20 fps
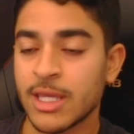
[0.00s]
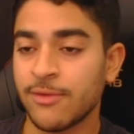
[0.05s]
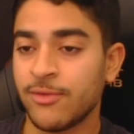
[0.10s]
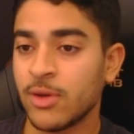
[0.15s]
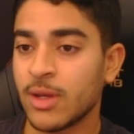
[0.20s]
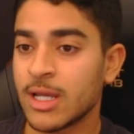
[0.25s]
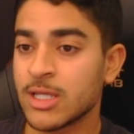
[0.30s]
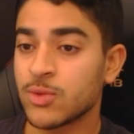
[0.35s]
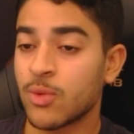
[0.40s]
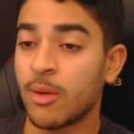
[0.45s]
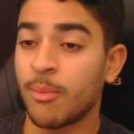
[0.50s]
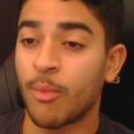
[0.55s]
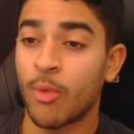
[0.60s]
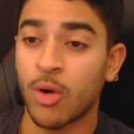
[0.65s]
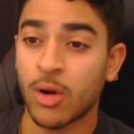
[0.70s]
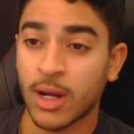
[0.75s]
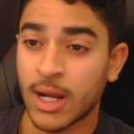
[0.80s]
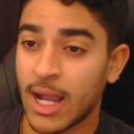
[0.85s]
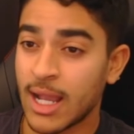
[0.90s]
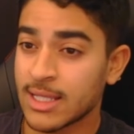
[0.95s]
If you guys want
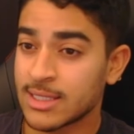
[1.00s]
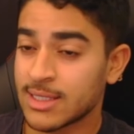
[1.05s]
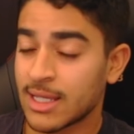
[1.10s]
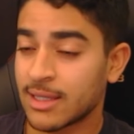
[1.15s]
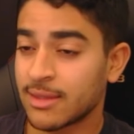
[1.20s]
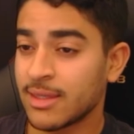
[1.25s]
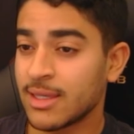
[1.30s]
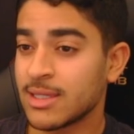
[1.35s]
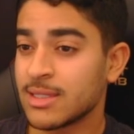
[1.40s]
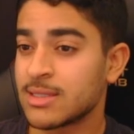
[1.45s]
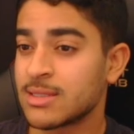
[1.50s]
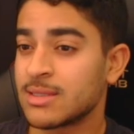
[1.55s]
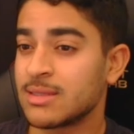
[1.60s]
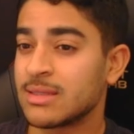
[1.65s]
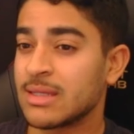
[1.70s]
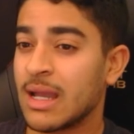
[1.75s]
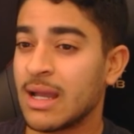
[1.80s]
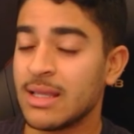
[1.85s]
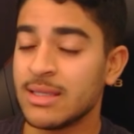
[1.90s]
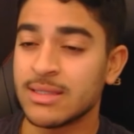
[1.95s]
more guides like this,
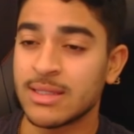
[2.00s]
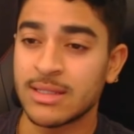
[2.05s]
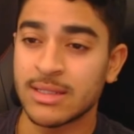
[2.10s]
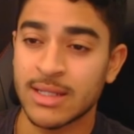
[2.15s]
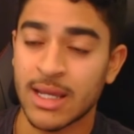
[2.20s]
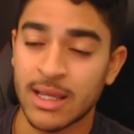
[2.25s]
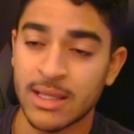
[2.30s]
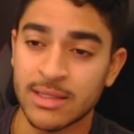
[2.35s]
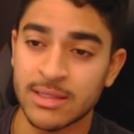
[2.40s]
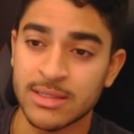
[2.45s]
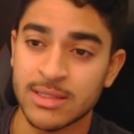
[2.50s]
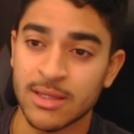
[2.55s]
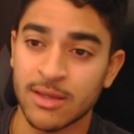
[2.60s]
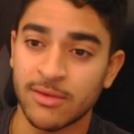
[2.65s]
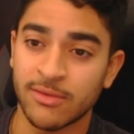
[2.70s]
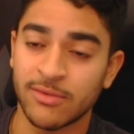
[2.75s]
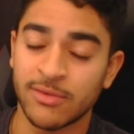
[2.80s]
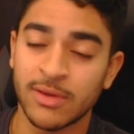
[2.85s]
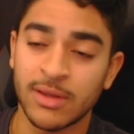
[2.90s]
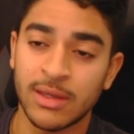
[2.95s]
tons and tons
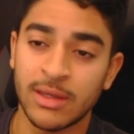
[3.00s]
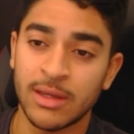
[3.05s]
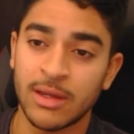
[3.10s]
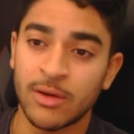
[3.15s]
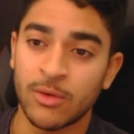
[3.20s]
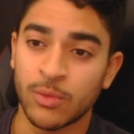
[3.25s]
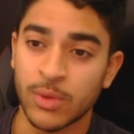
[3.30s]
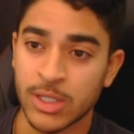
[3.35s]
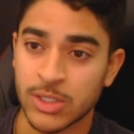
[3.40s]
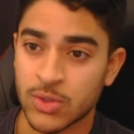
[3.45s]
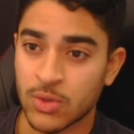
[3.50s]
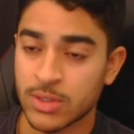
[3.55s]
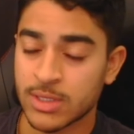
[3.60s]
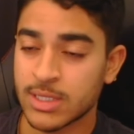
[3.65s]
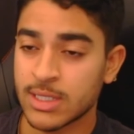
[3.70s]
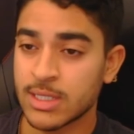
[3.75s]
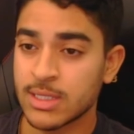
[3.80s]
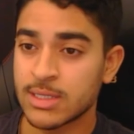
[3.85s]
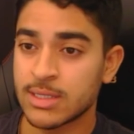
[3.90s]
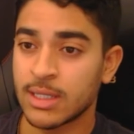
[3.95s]
of
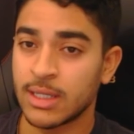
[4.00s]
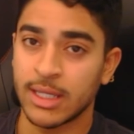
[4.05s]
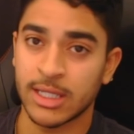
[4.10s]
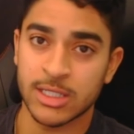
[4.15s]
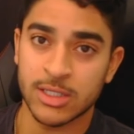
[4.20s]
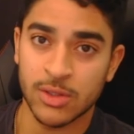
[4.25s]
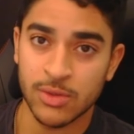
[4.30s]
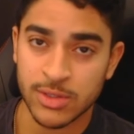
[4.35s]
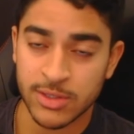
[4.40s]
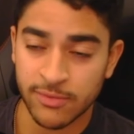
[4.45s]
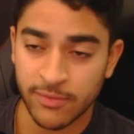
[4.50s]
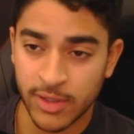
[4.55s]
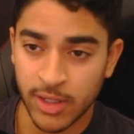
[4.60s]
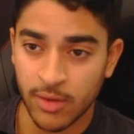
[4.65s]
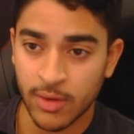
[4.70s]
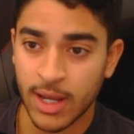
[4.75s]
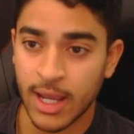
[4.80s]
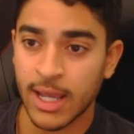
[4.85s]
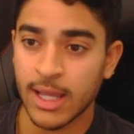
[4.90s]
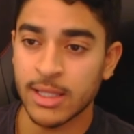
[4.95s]
resources, exclusive
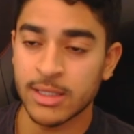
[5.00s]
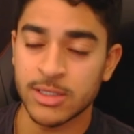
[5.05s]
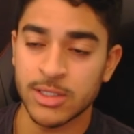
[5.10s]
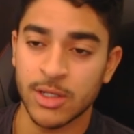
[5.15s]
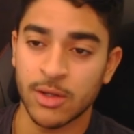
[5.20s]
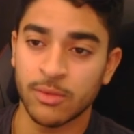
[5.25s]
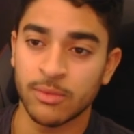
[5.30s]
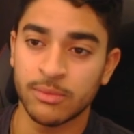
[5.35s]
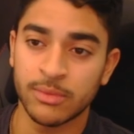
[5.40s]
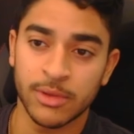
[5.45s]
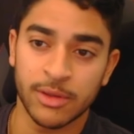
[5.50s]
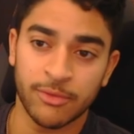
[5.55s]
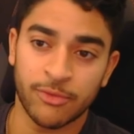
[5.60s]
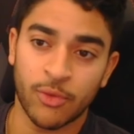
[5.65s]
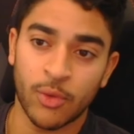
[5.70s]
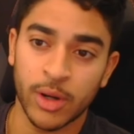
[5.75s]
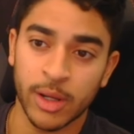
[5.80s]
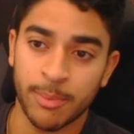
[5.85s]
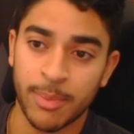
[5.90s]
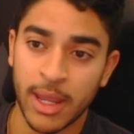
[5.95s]
video guides, the
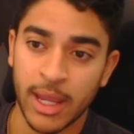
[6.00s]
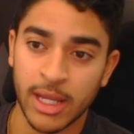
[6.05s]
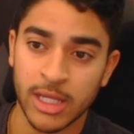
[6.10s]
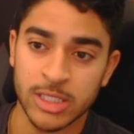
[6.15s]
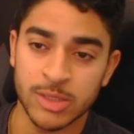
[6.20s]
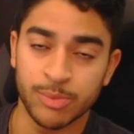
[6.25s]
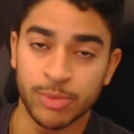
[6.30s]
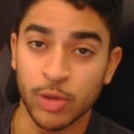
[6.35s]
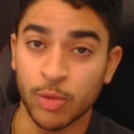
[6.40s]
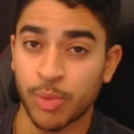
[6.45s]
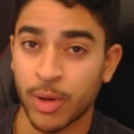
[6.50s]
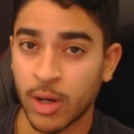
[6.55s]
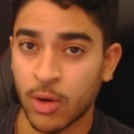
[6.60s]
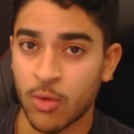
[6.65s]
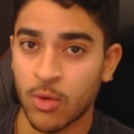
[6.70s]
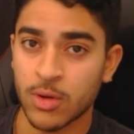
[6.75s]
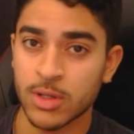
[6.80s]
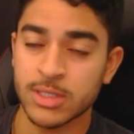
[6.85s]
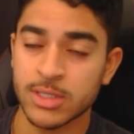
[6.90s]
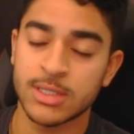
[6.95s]
40-page blueprint
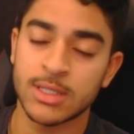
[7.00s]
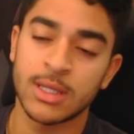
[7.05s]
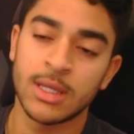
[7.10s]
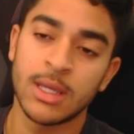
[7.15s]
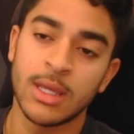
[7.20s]
course,